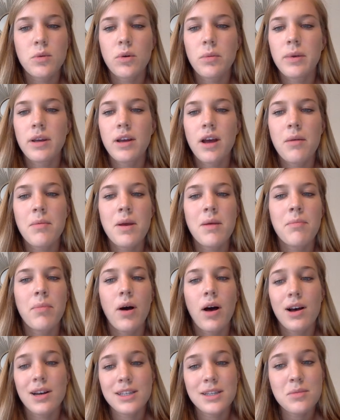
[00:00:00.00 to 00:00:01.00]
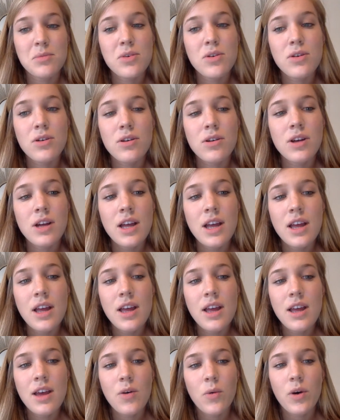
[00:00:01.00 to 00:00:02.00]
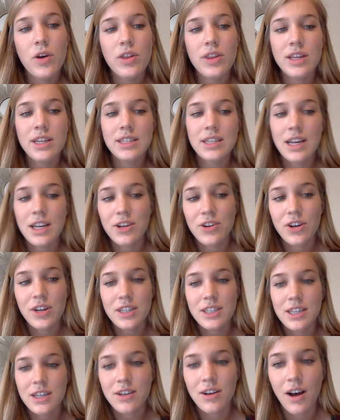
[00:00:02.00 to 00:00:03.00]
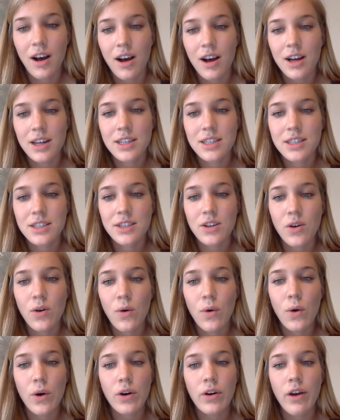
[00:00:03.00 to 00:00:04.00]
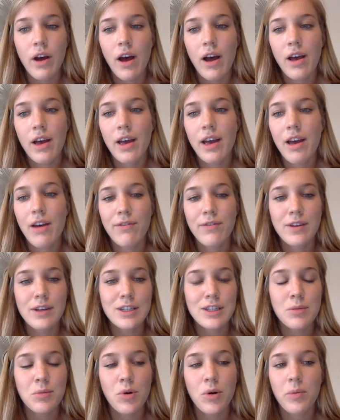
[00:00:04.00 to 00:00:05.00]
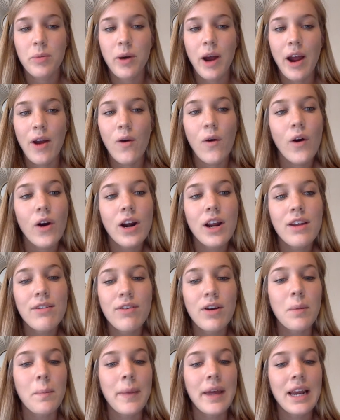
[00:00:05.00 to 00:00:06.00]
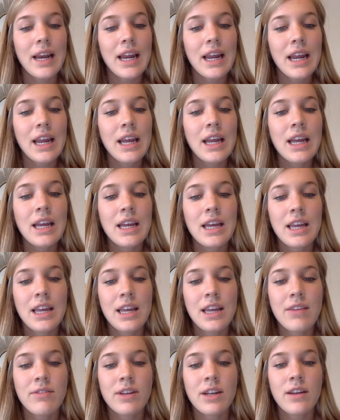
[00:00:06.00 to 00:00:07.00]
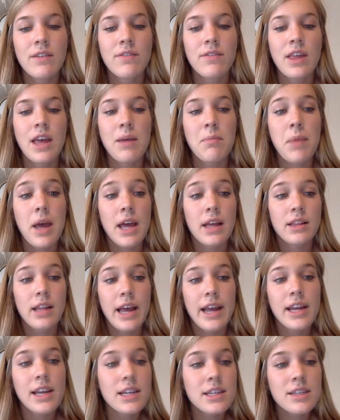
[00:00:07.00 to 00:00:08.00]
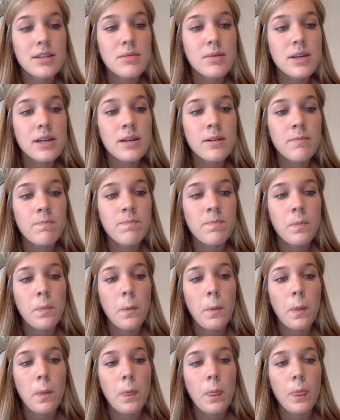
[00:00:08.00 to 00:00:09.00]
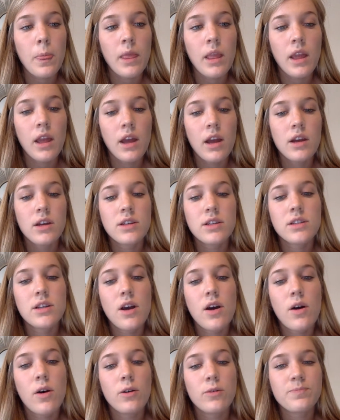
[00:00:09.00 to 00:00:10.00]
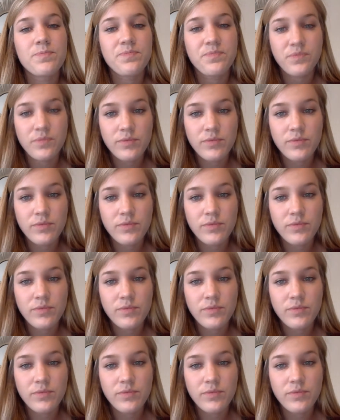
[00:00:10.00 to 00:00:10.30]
will become impossible with these increasing costs or not a feasible priority for many, even if they may like it to be. So,